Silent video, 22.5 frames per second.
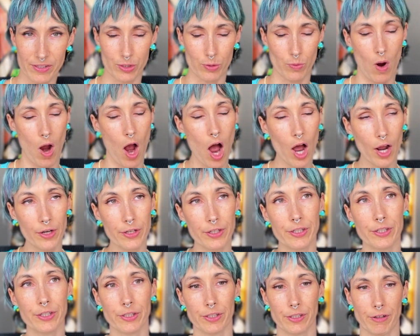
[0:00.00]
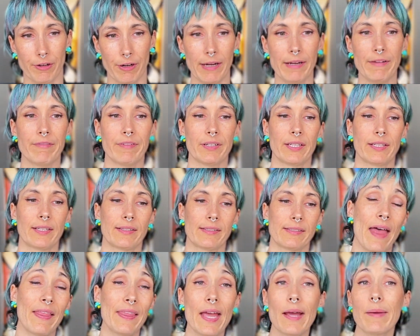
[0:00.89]
You honor your craving.
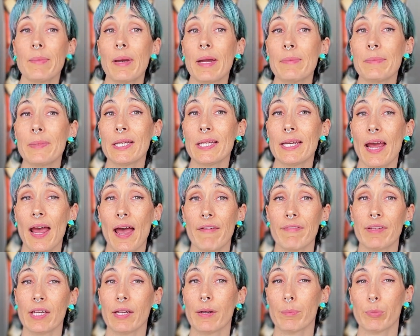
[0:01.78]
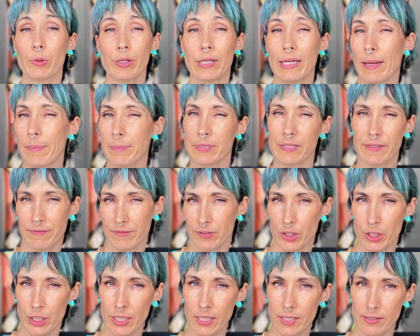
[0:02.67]
And that might mean having a preemptive
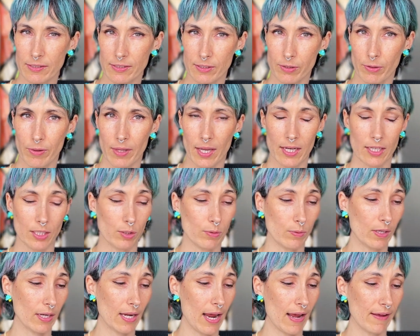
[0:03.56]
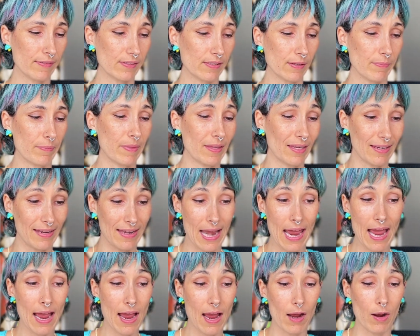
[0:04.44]
cheat so that you can have something
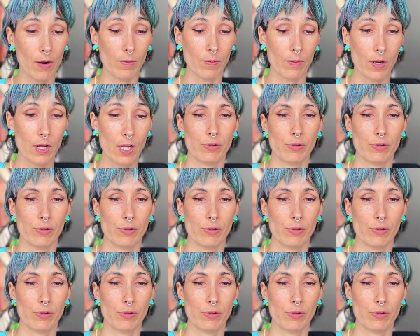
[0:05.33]
now